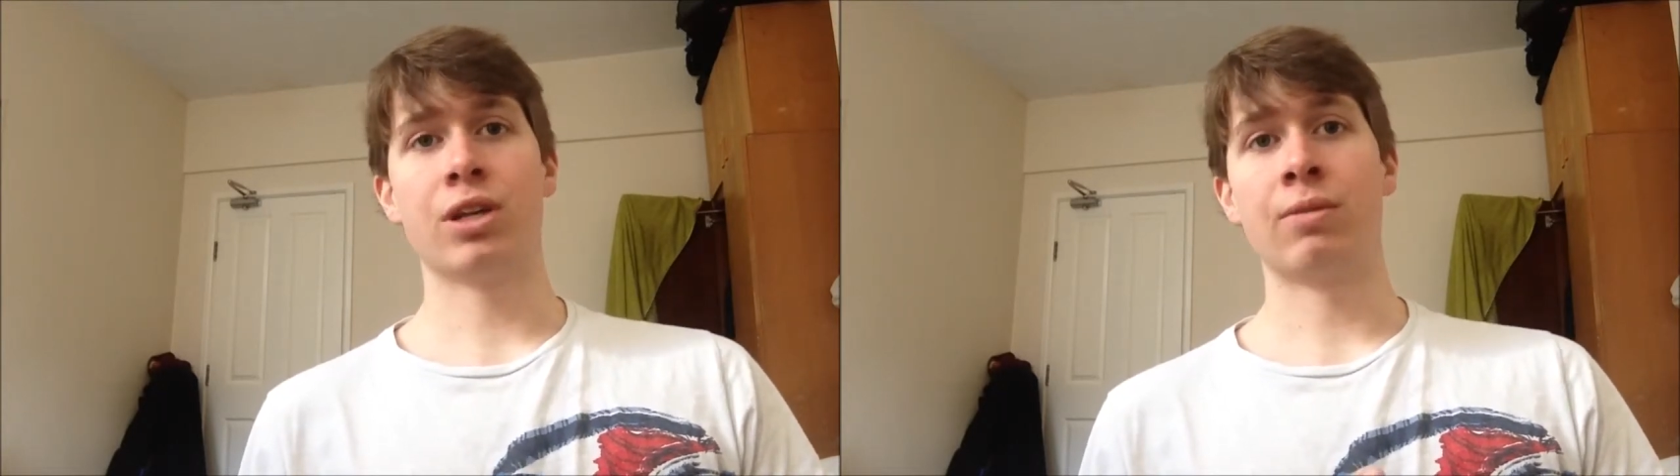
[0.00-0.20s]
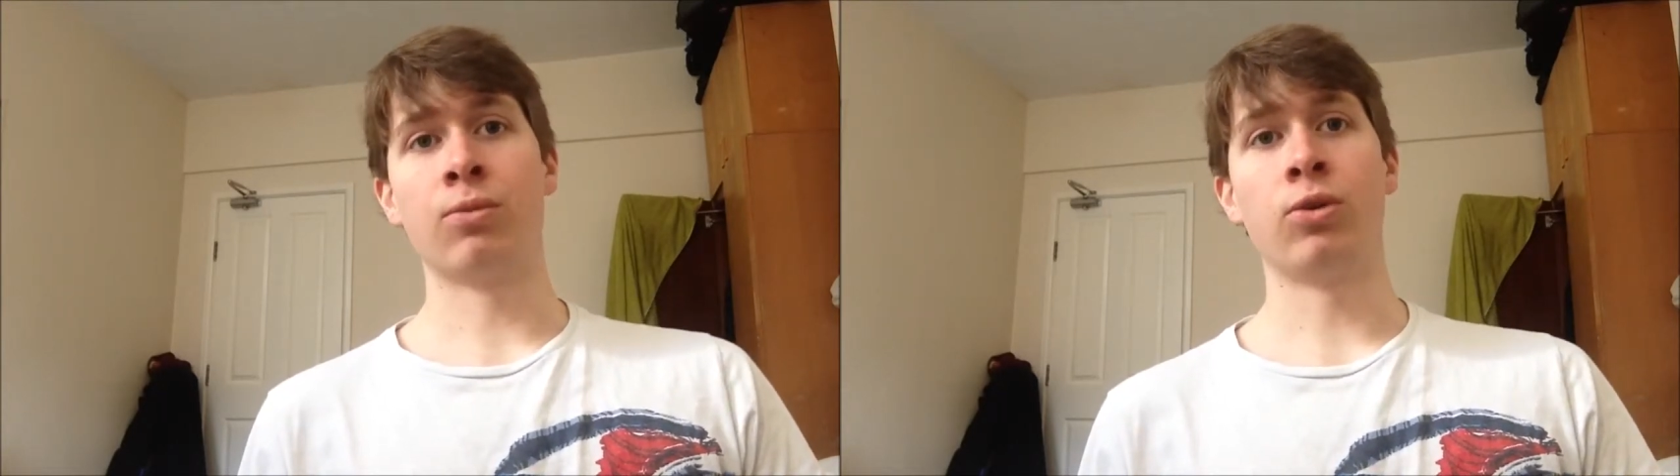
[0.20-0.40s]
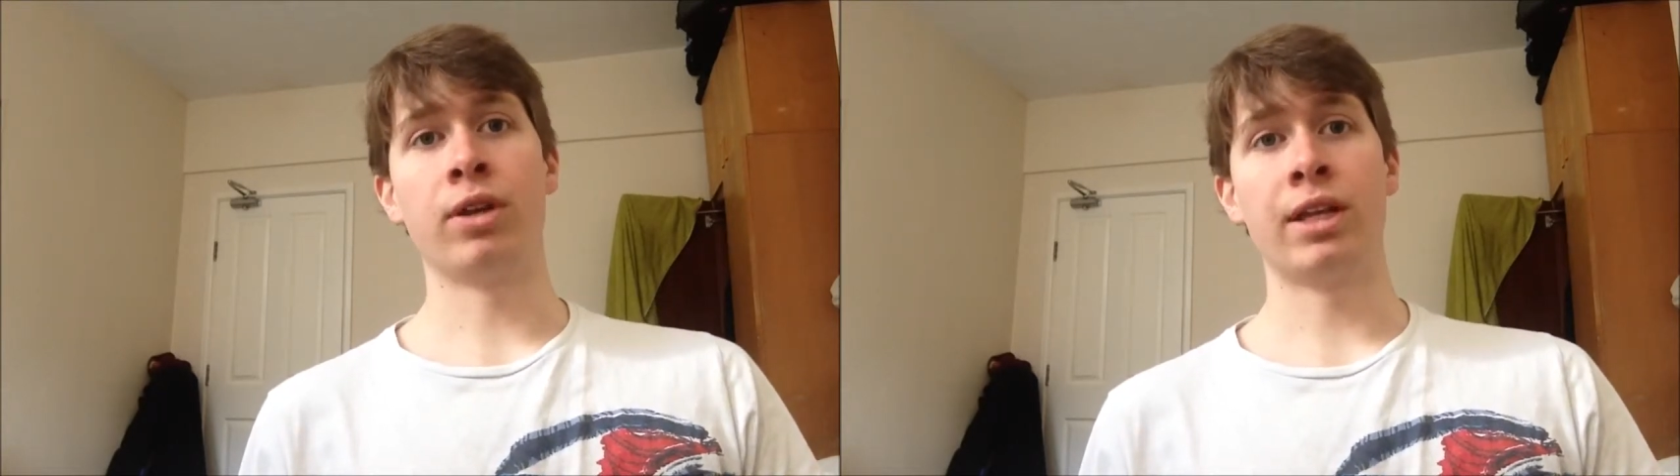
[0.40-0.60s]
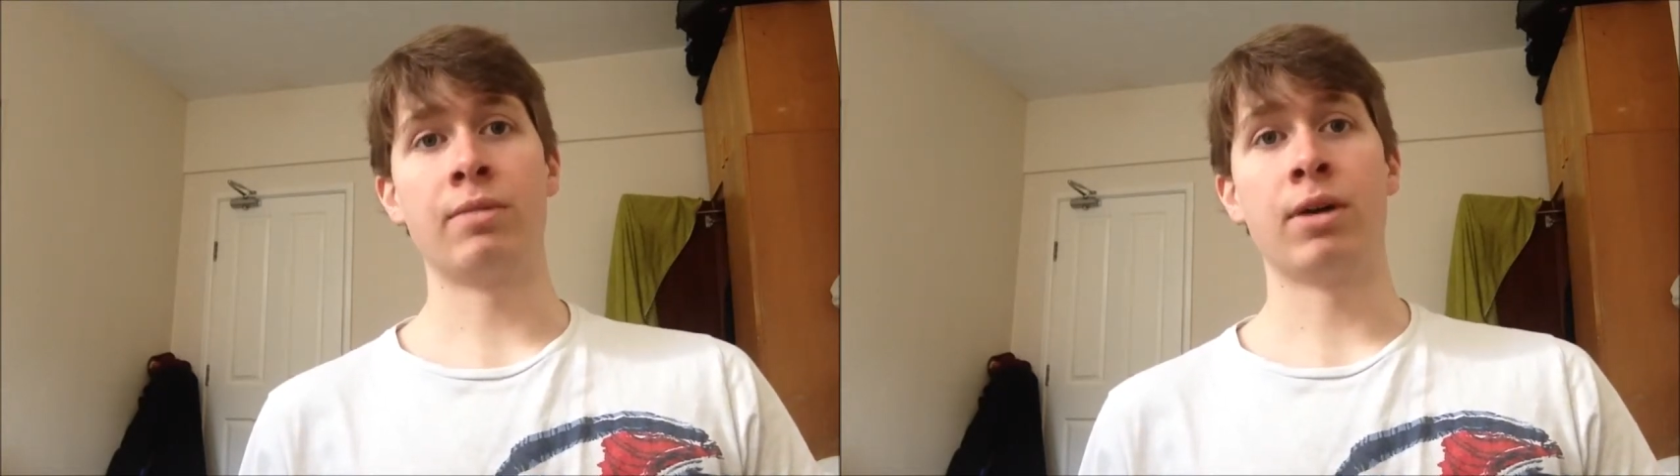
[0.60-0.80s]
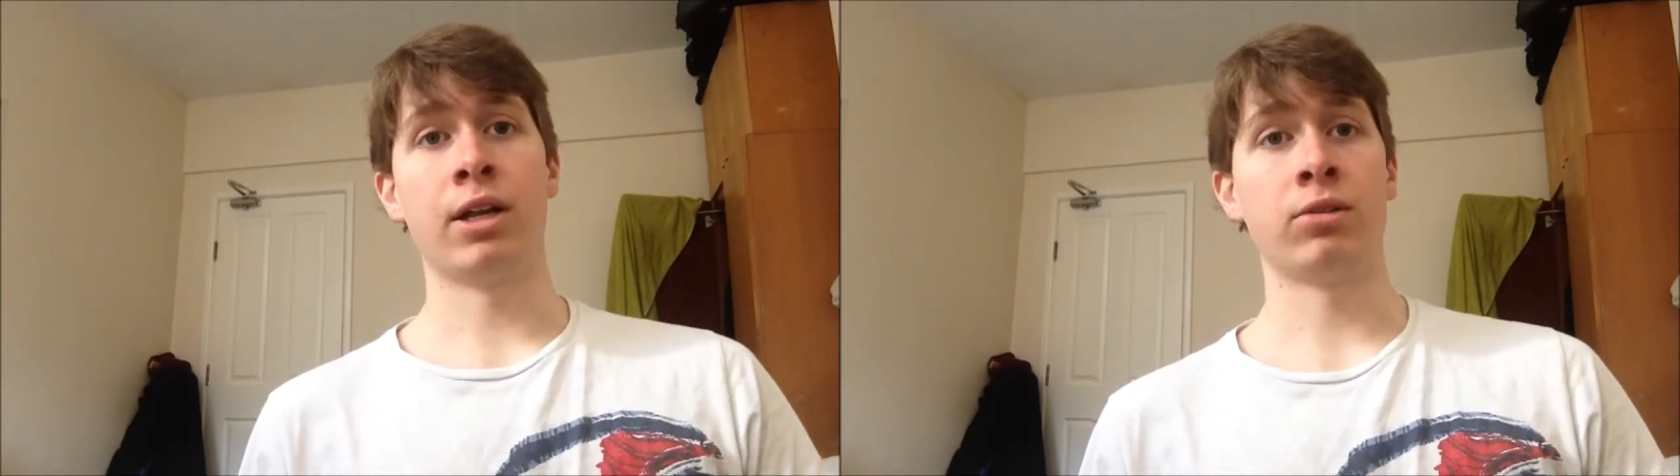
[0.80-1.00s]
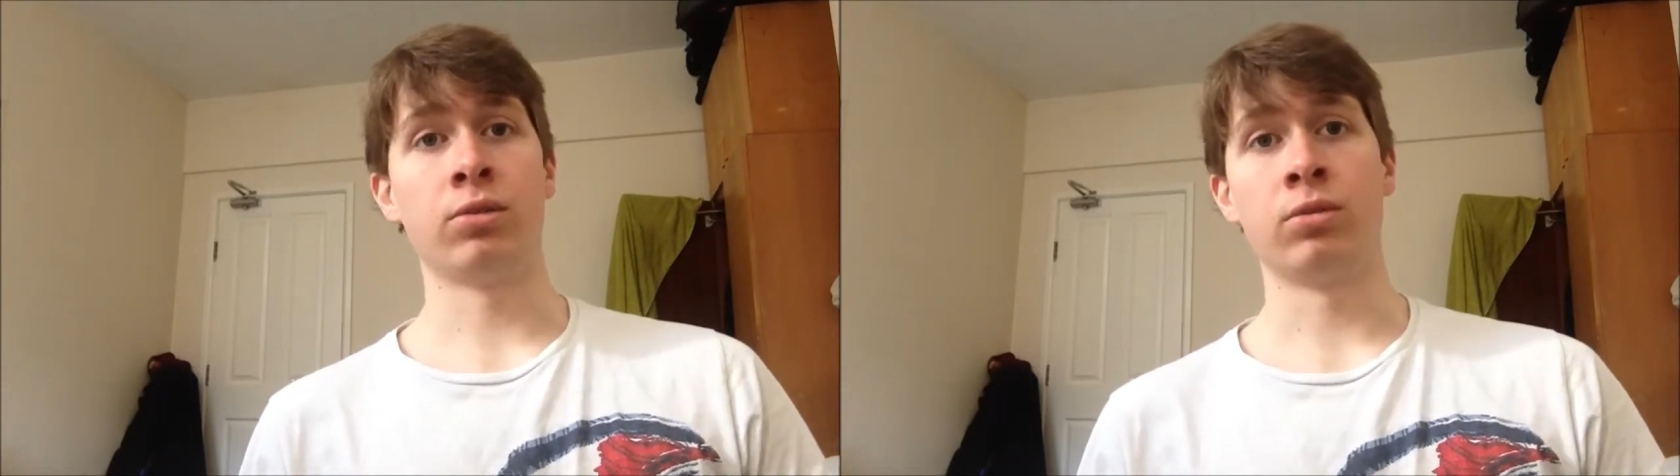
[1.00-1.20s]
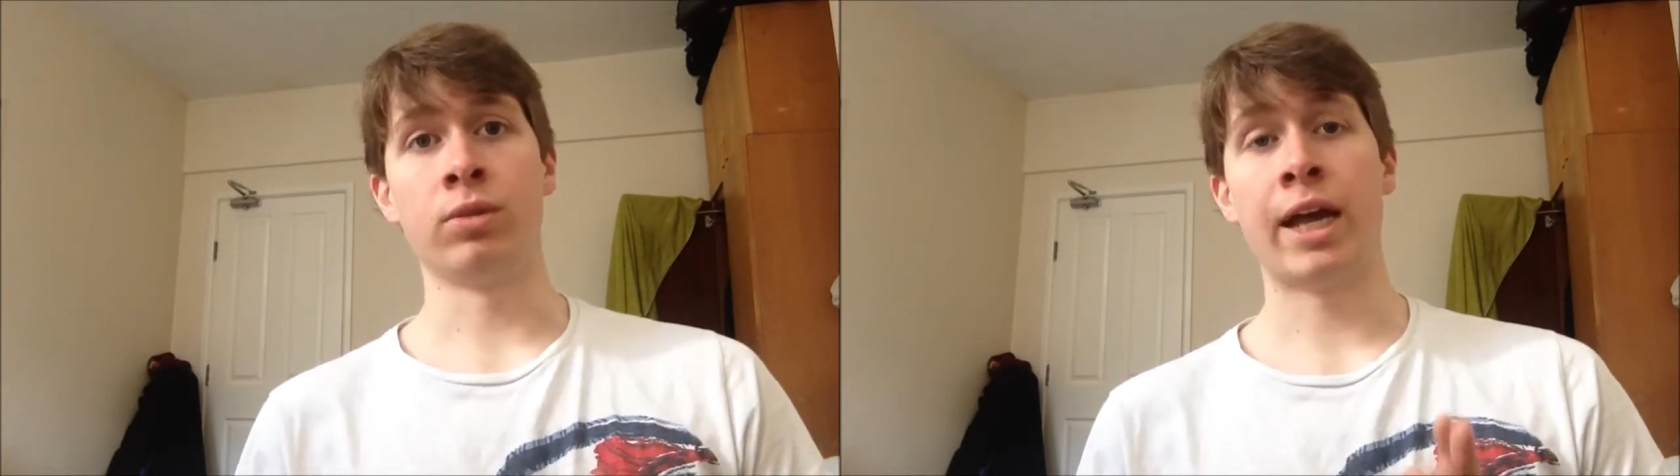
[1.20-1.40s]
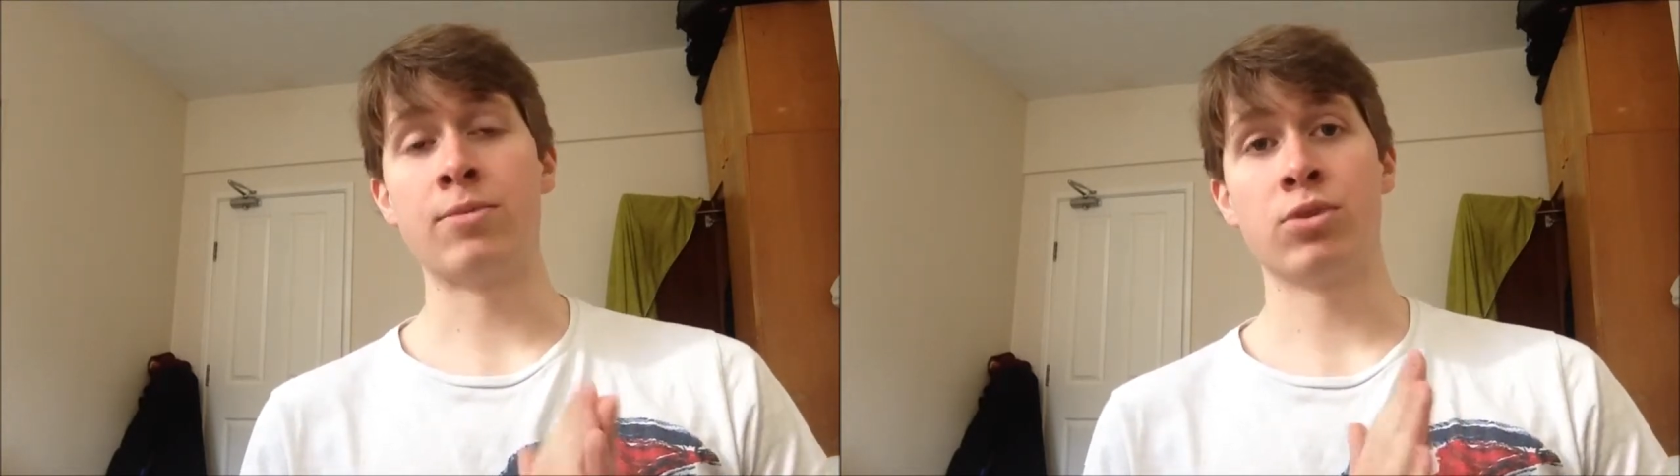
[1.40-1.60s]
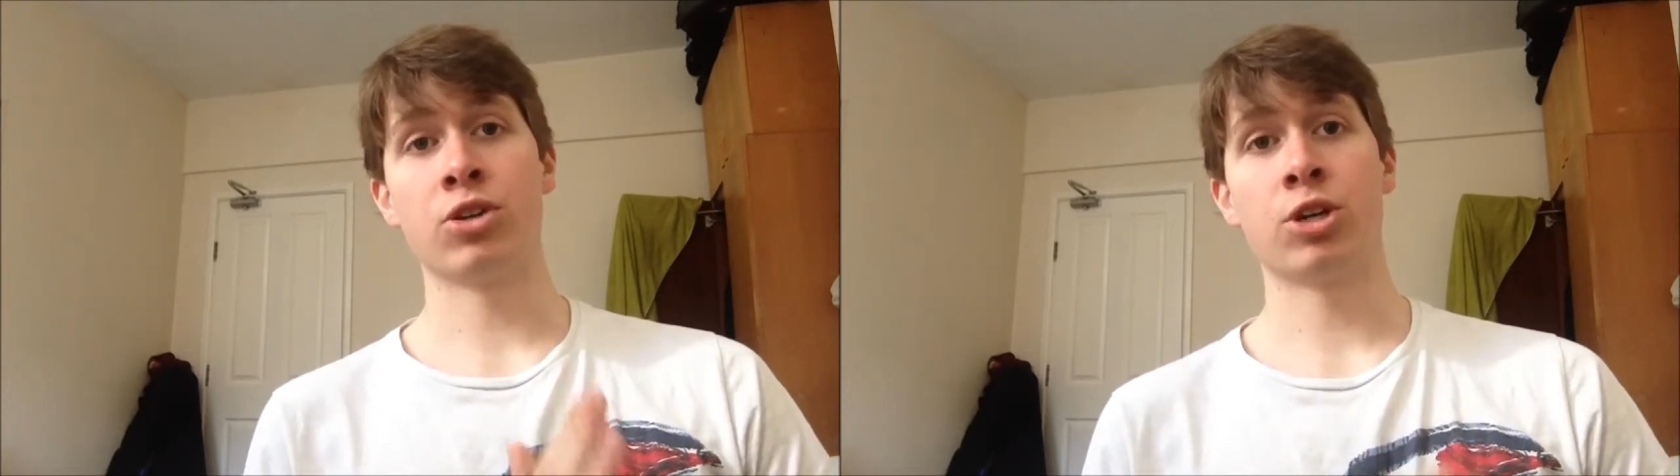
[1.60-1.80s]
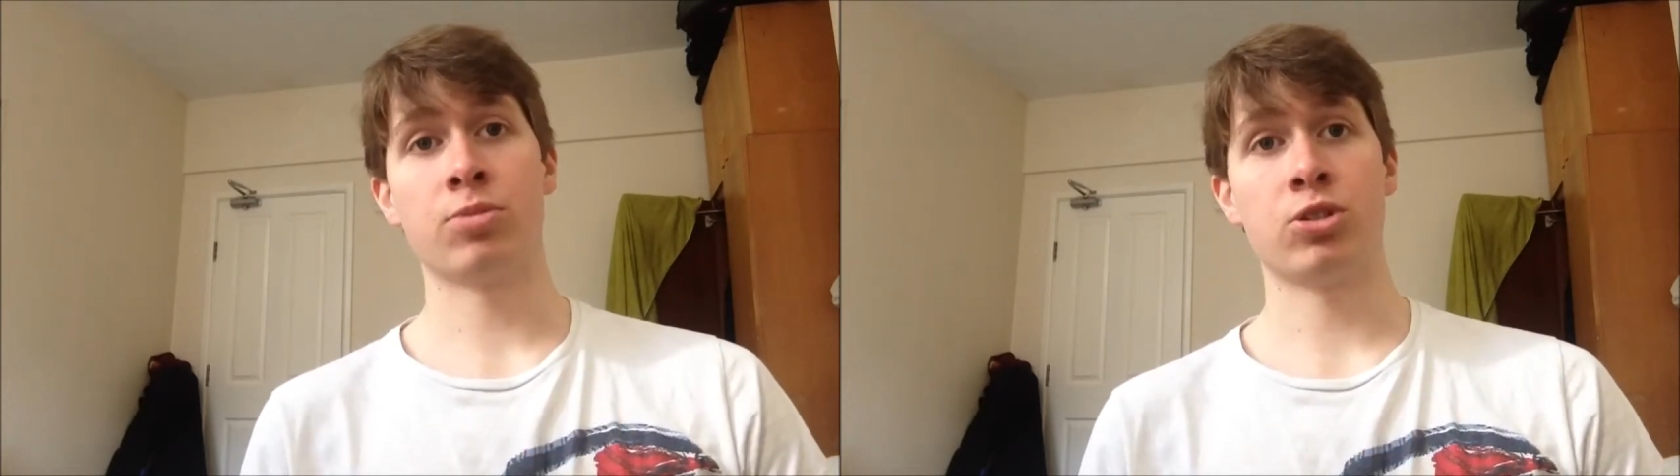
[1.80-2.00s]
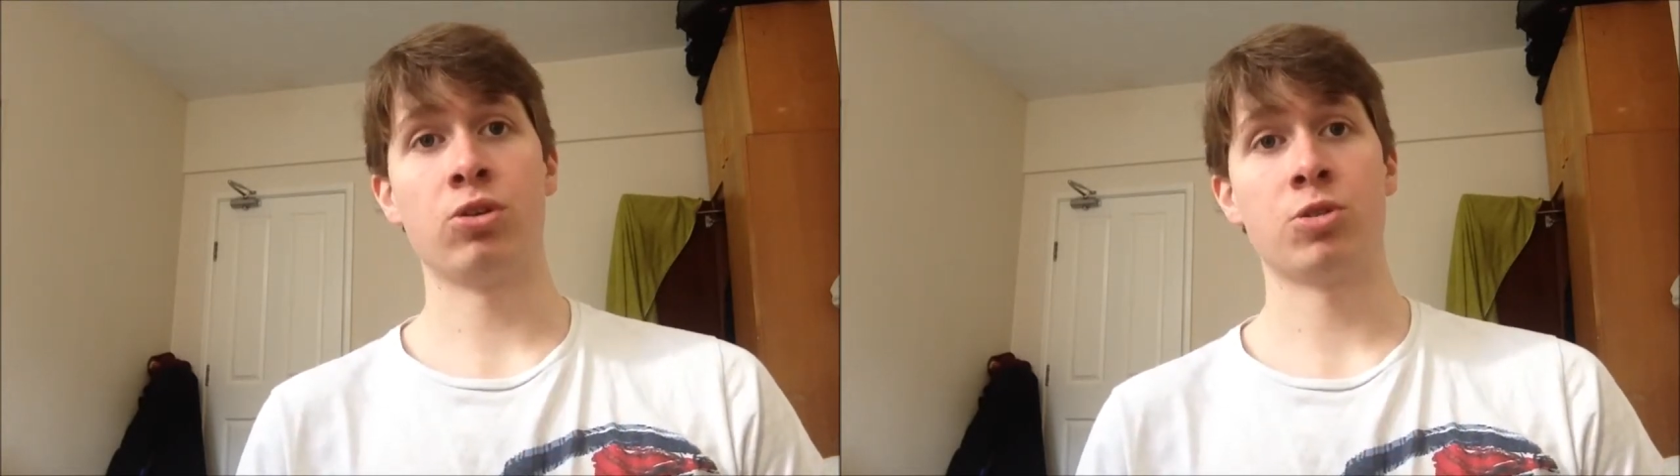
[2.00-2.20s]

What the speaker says: and one in my local Games Workshop store